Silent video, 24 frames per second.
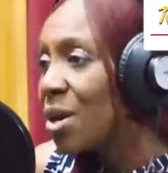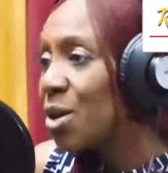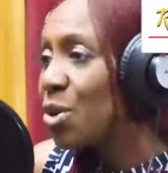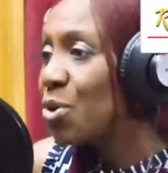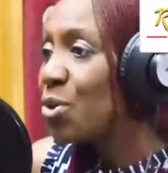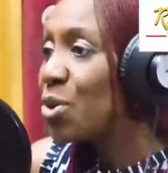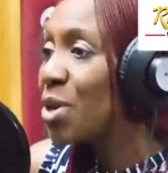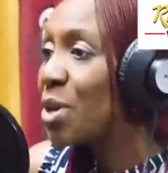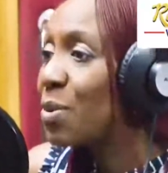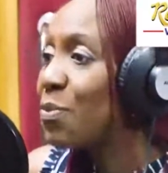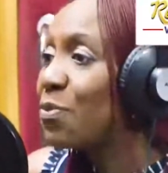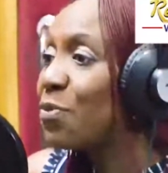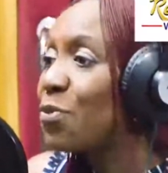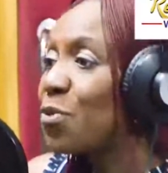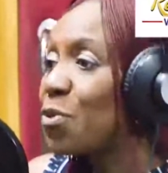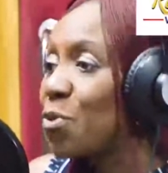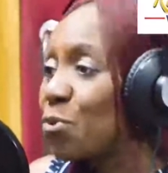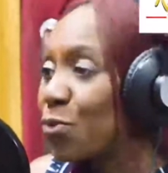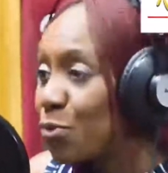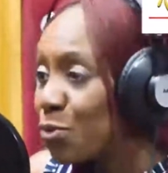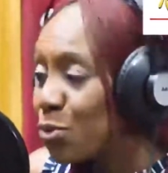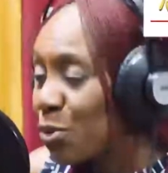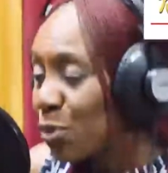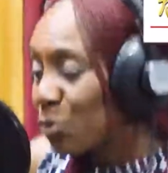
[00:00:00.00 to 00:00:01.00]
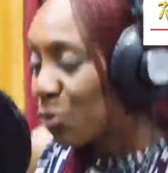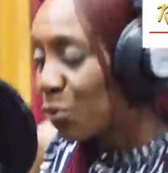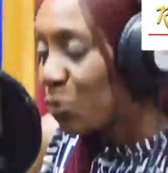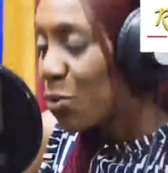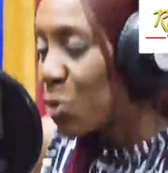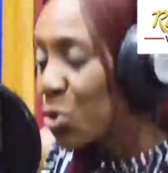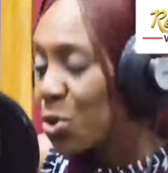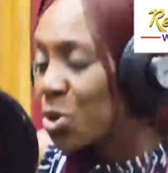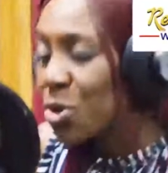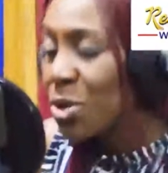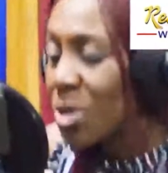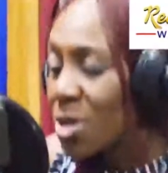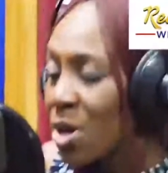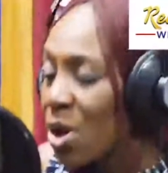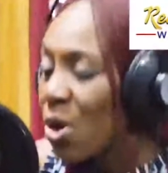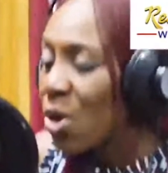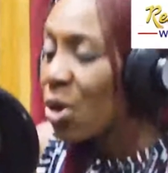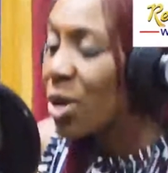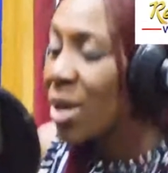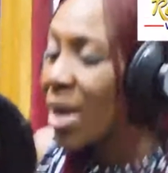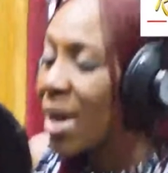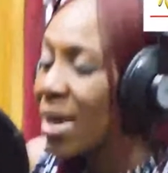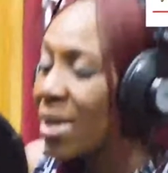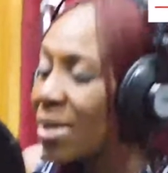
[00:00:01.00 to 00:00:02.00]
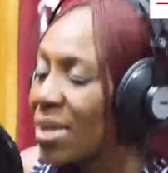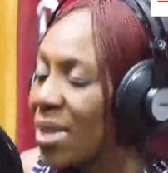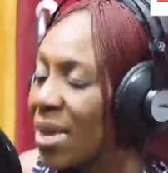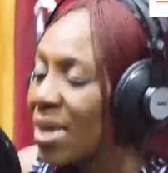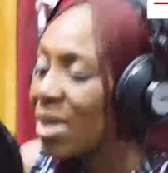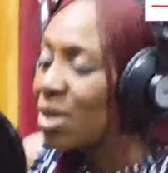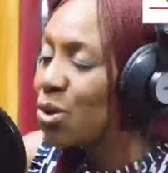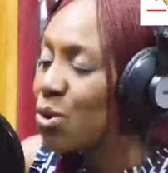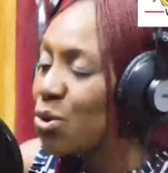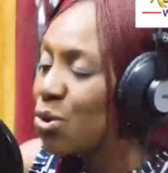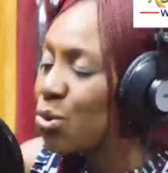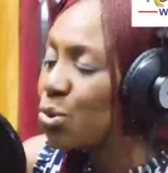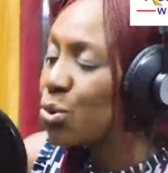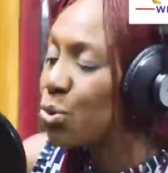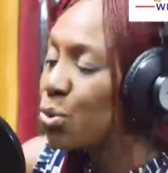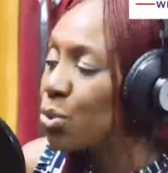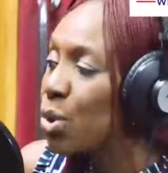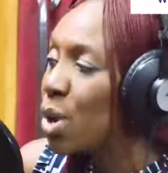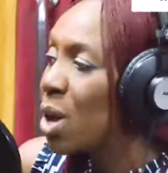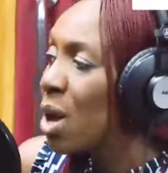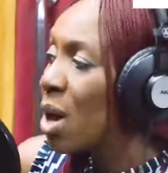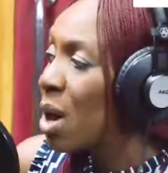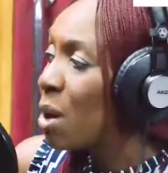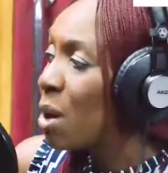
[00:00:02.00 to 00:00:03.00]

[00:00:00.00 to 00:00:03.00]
You keep your focus on, and then you